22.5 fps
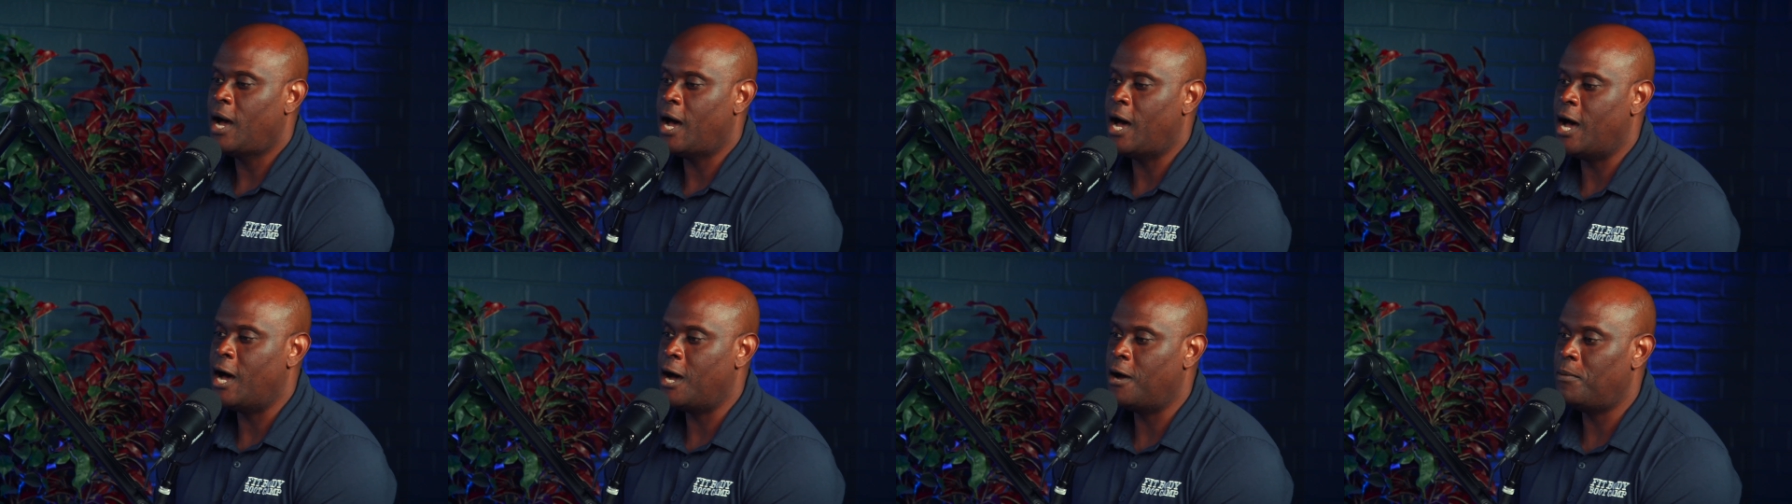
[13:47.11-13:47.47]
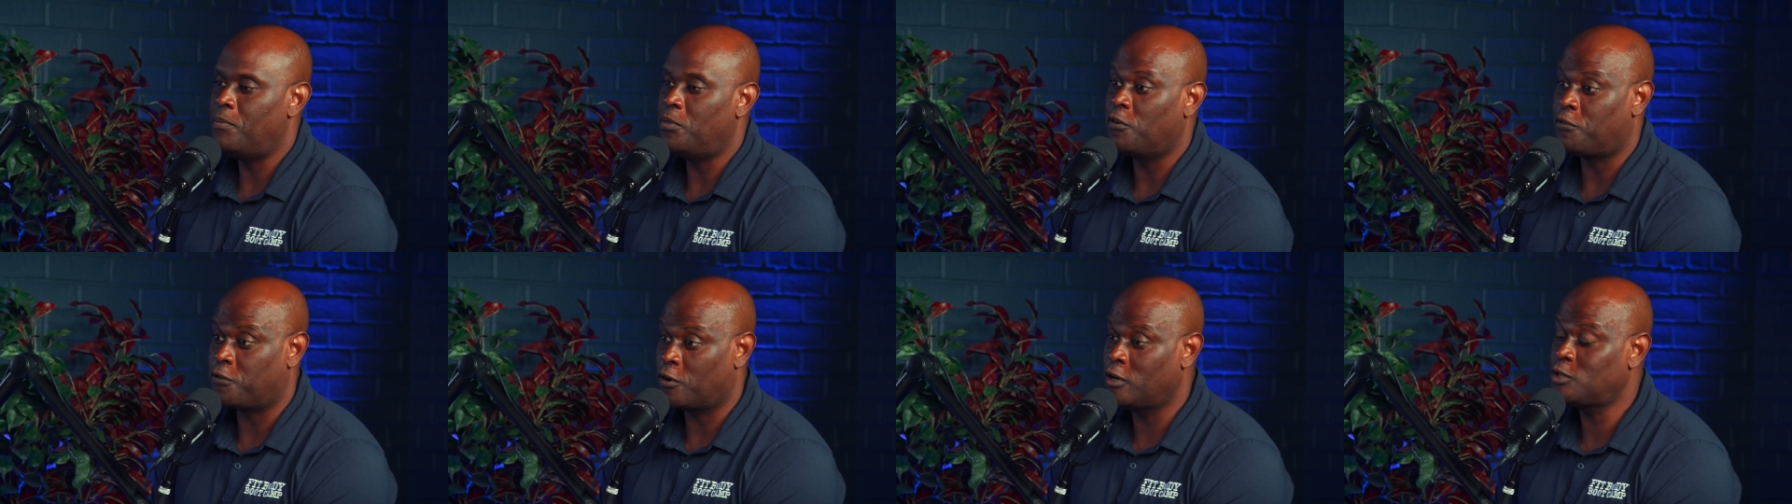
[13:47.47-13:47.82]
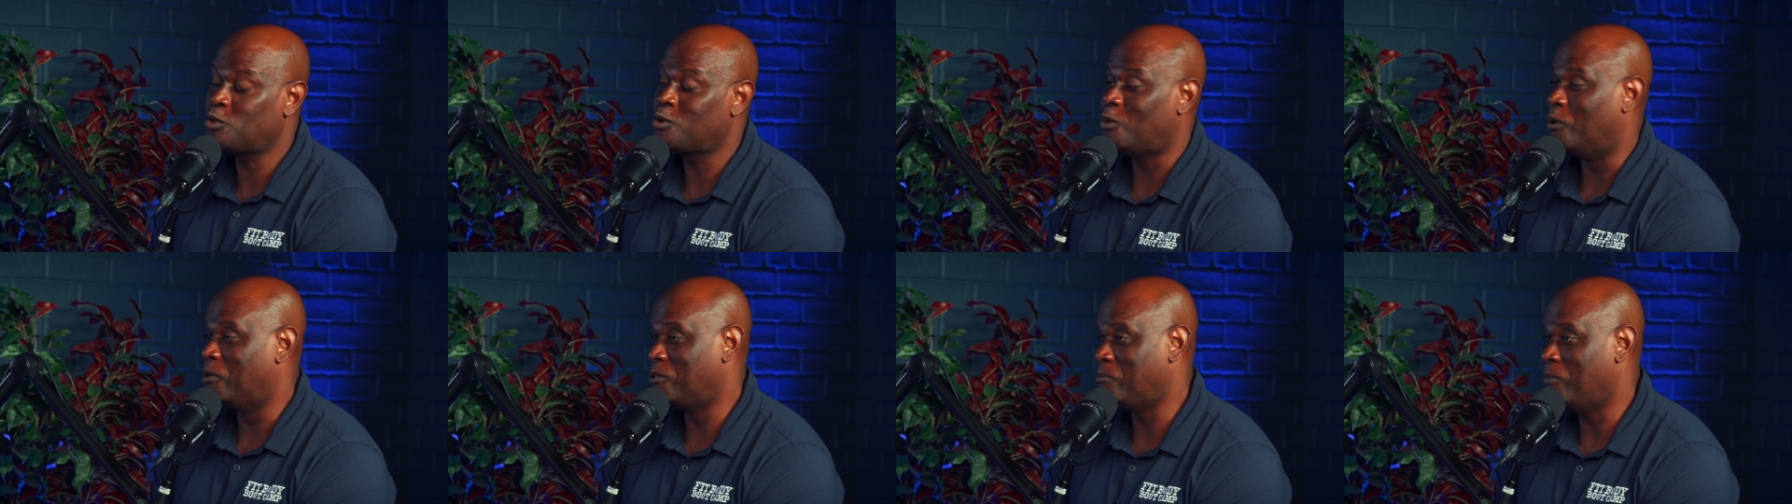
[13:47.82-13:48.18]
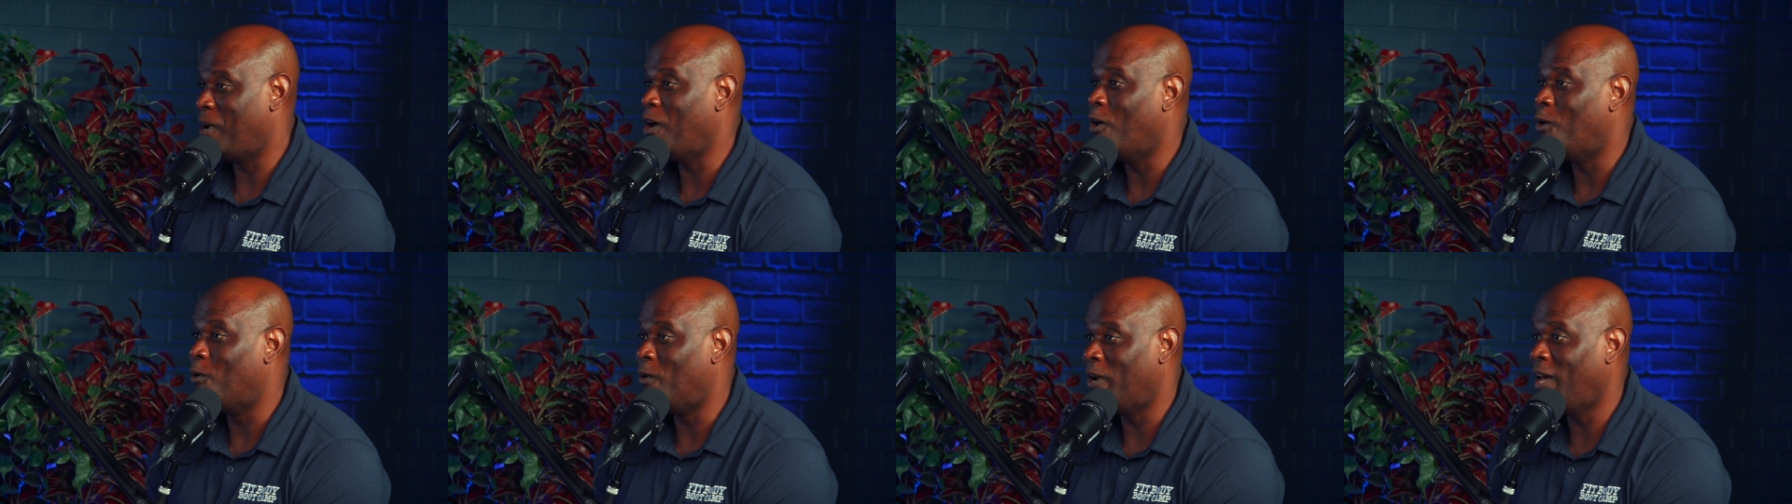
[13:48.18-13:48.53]
Yeah. Um, the first one was
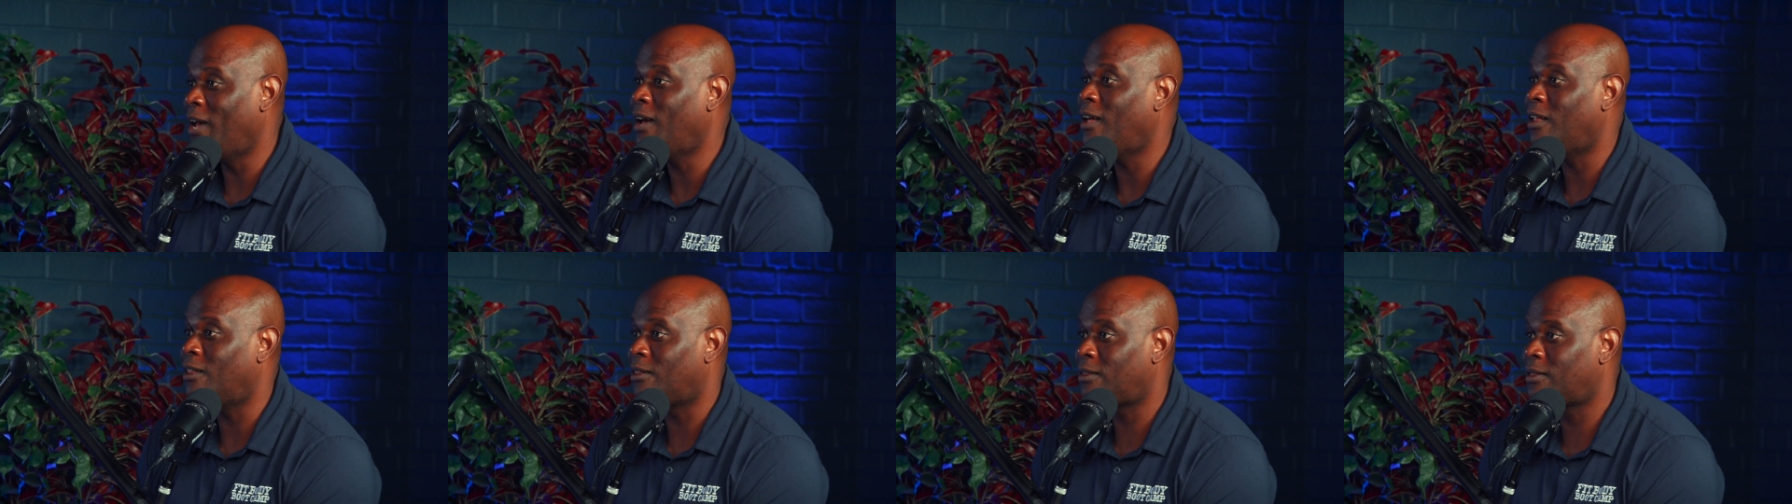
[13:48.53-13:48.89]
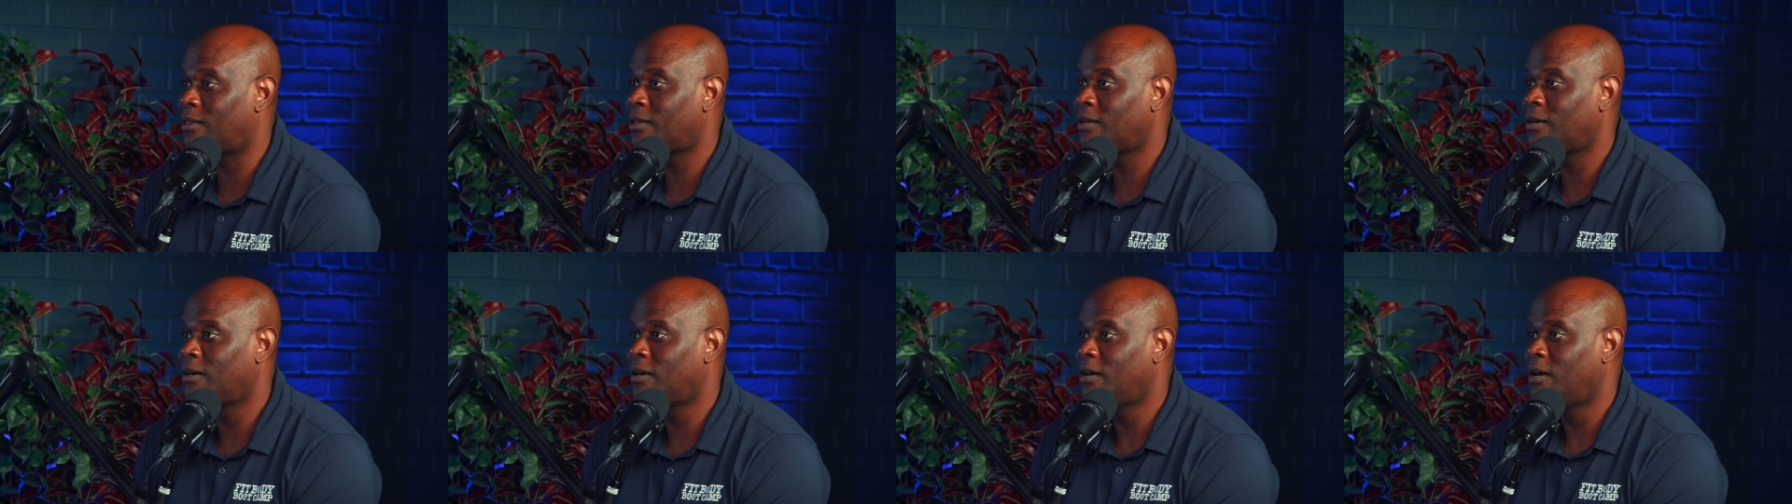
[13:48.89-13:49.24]
my own health.